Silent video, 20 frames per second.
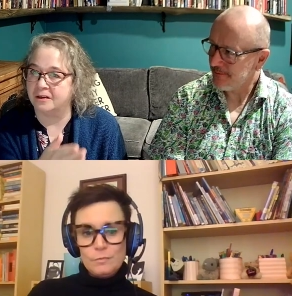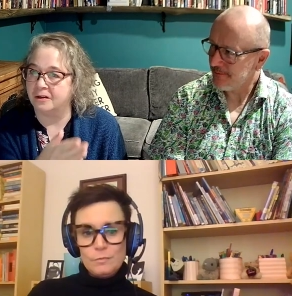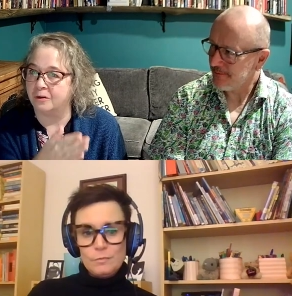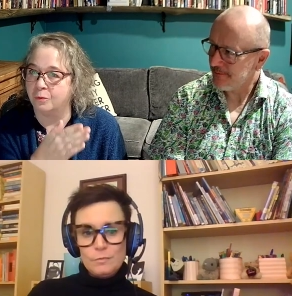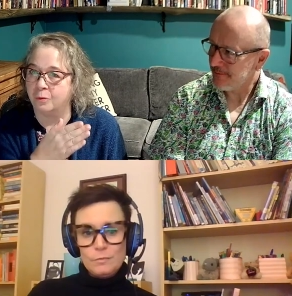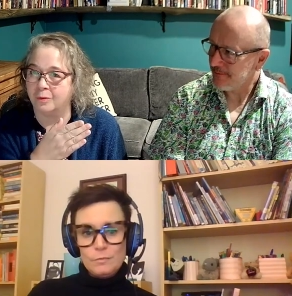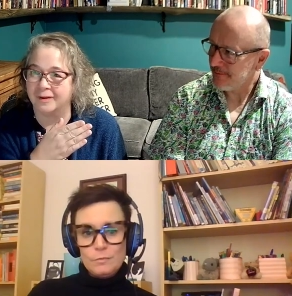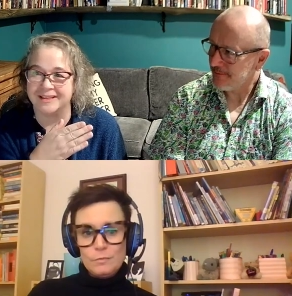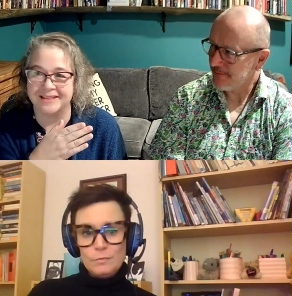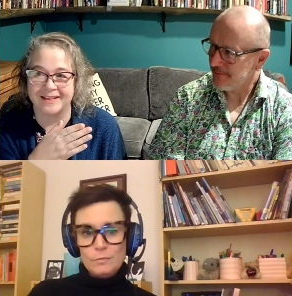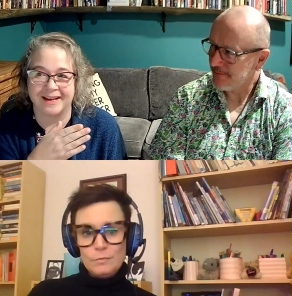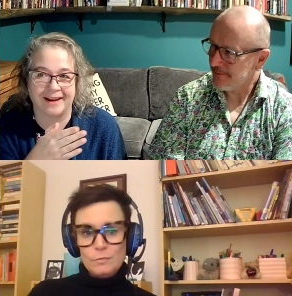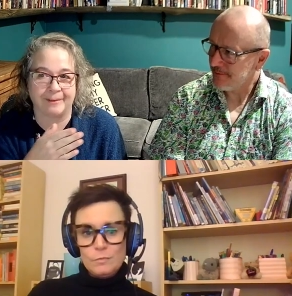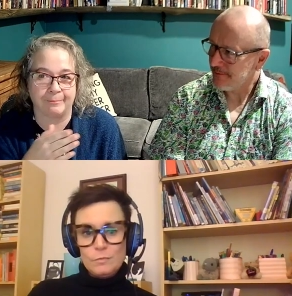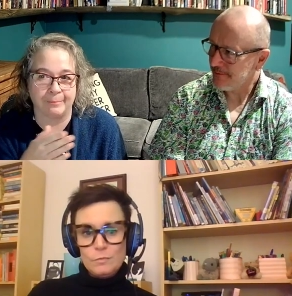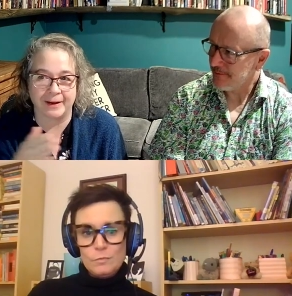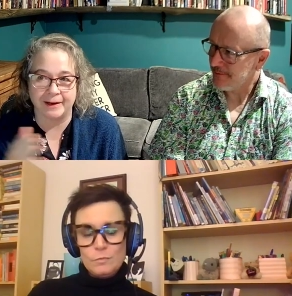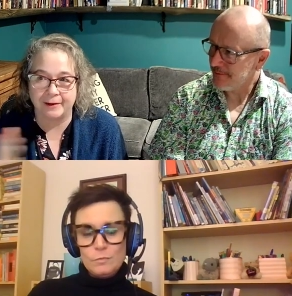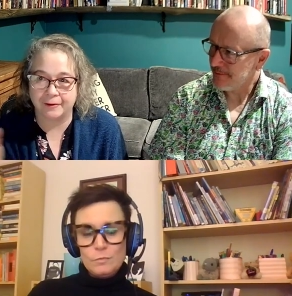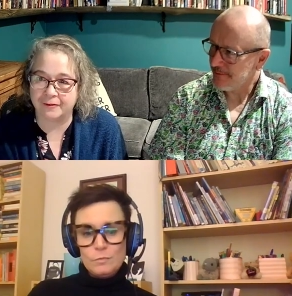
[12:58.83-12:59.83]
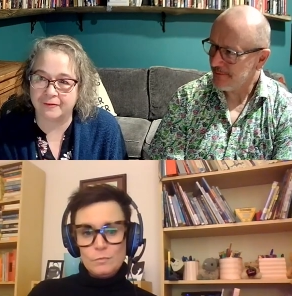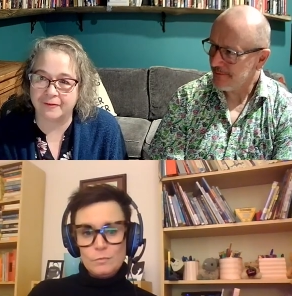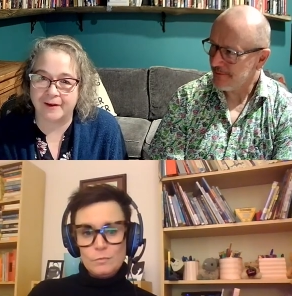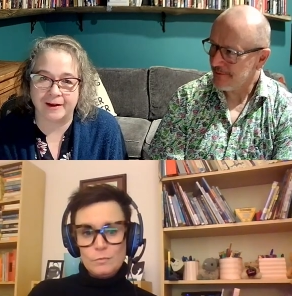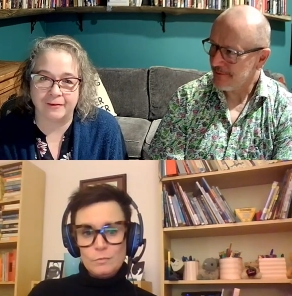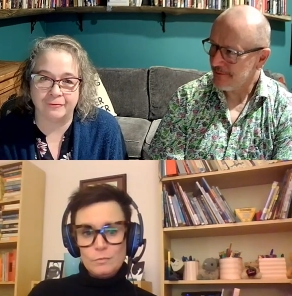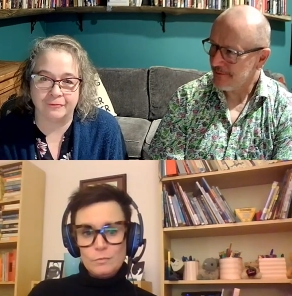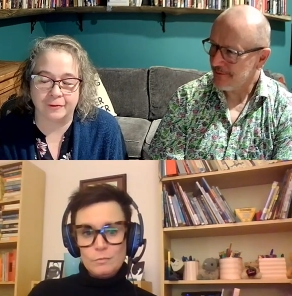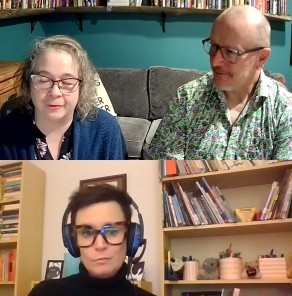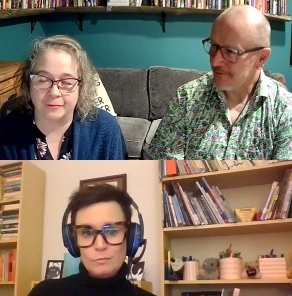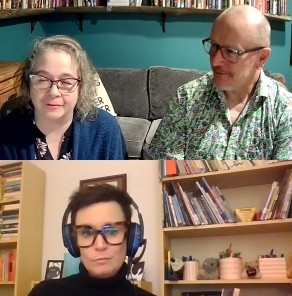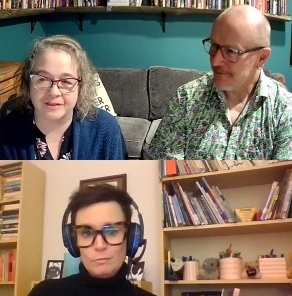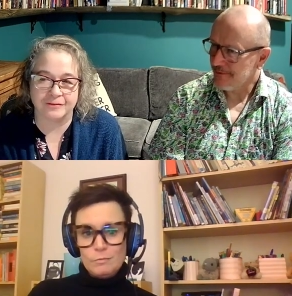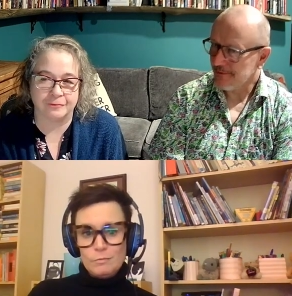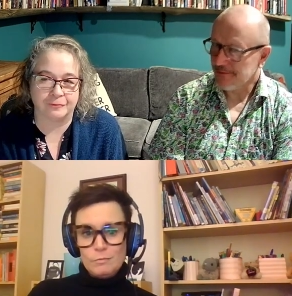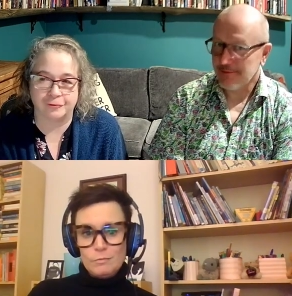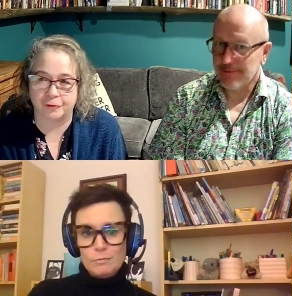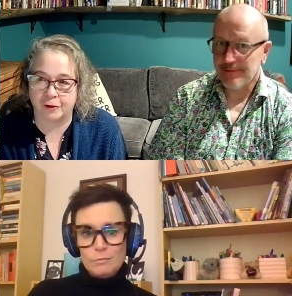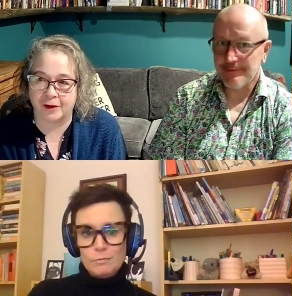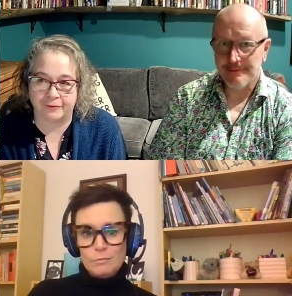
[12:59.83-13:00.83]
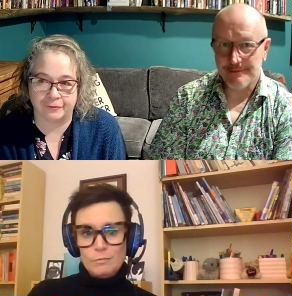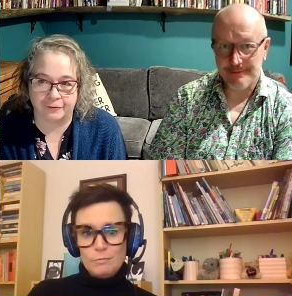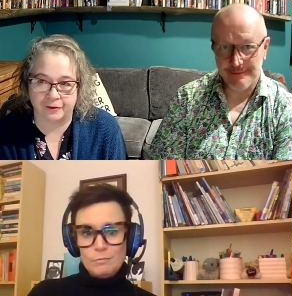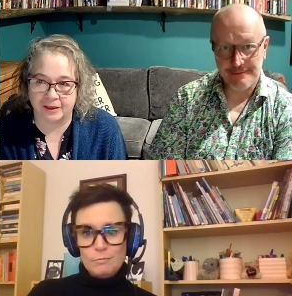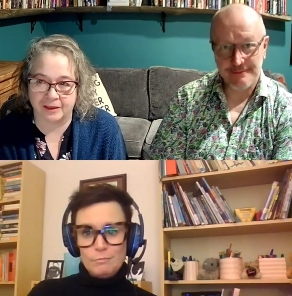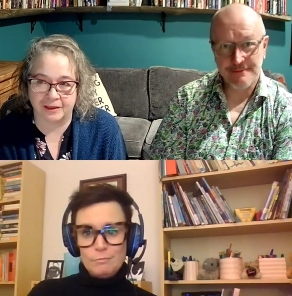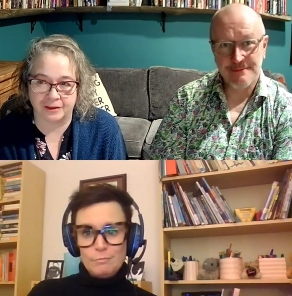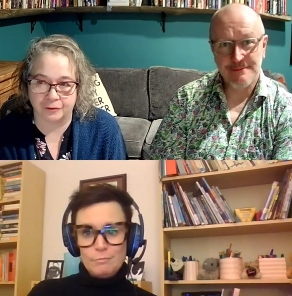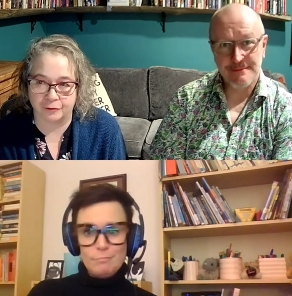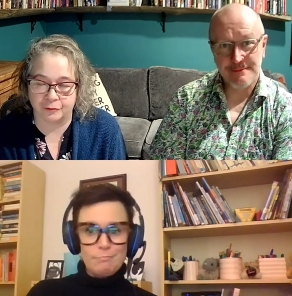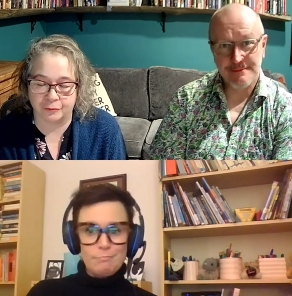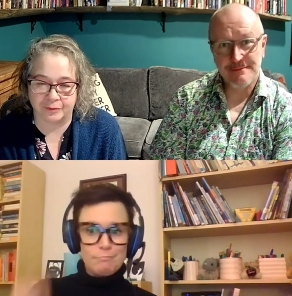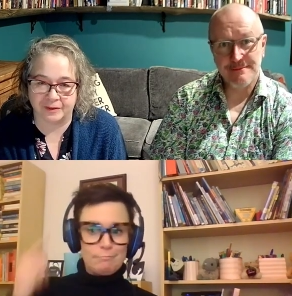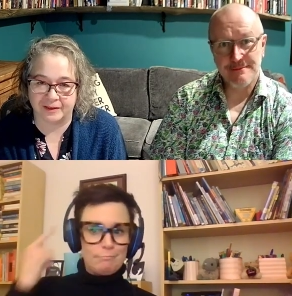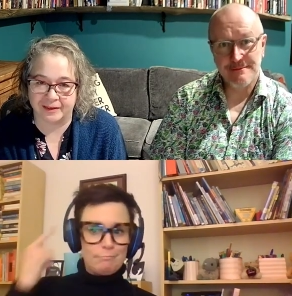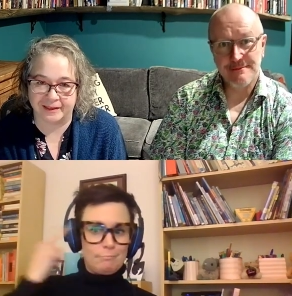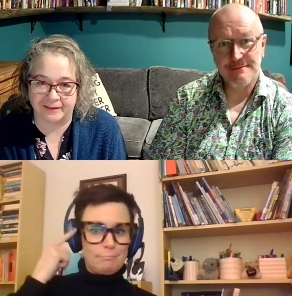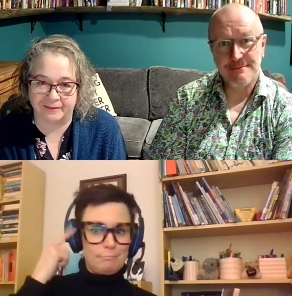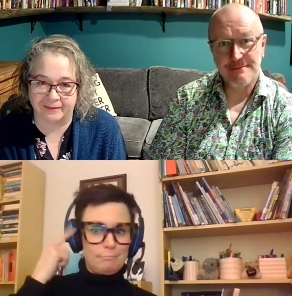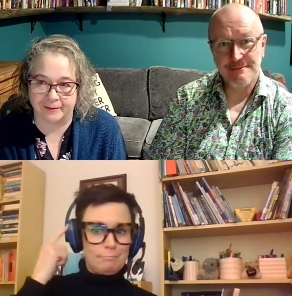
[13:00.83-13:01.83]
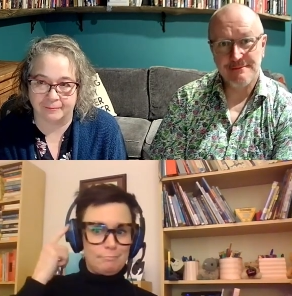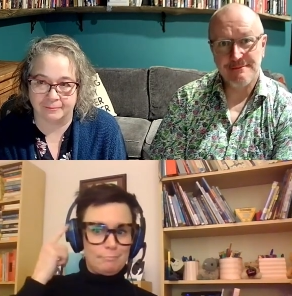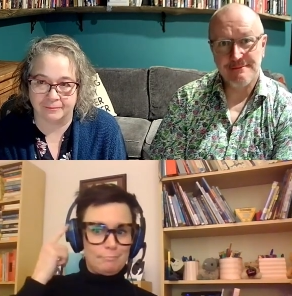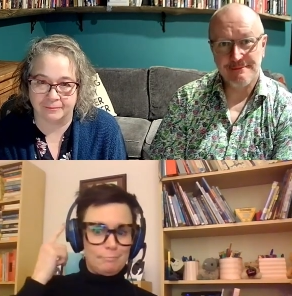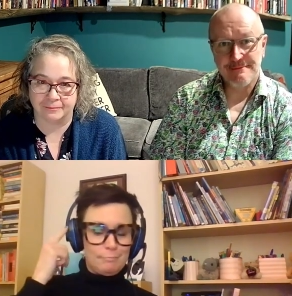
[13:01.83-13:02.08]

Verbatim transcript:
Speaker 1: was a pair of headphones for every kid who would need them.